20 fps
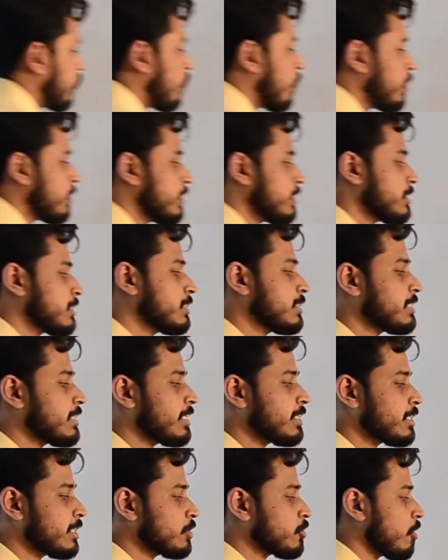what does this
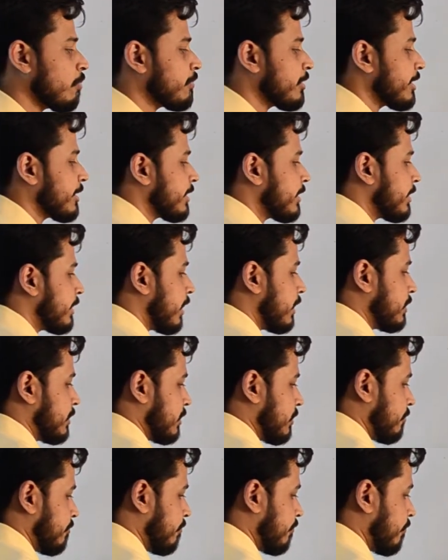address operator
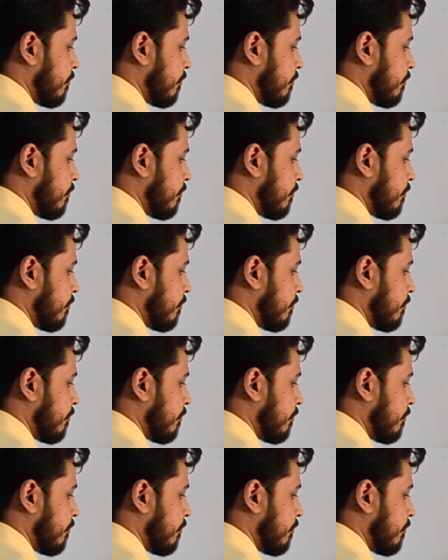does?